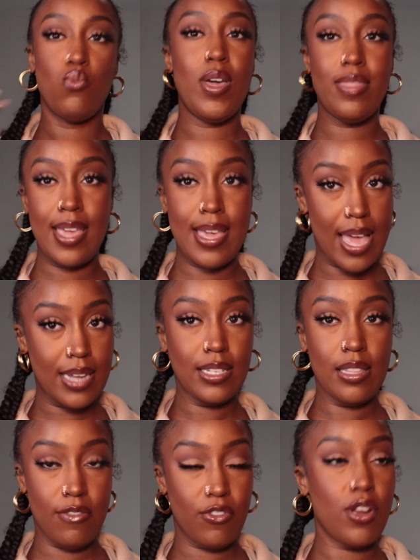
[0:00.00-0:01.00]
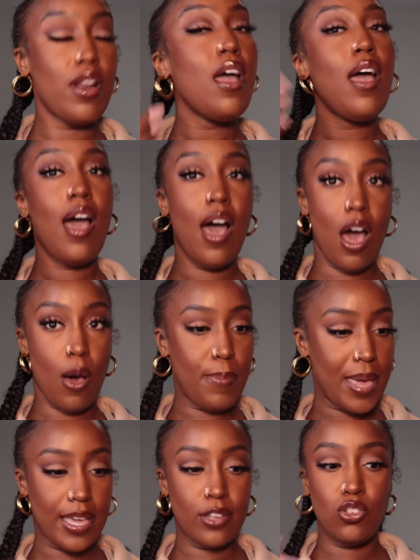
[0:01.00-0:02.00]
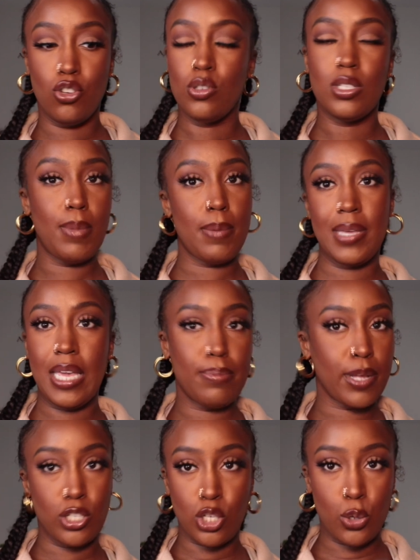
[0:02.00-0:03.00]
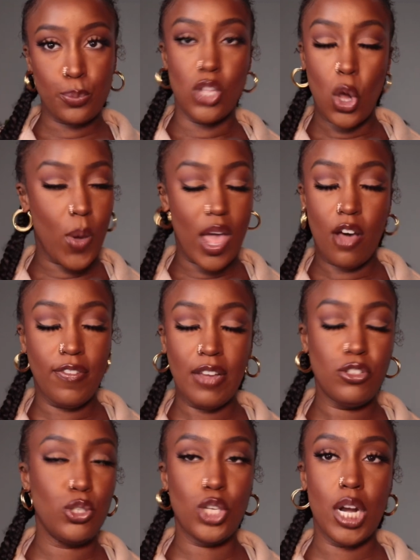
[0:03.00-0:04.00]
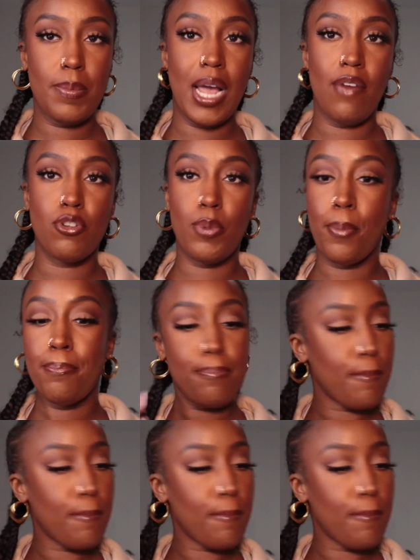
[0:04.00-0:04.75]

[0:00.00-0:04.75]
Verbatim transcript: When they get delivered, I'll pick and choose and maybe keep like two. No way all five shoes are gonna be comfortable.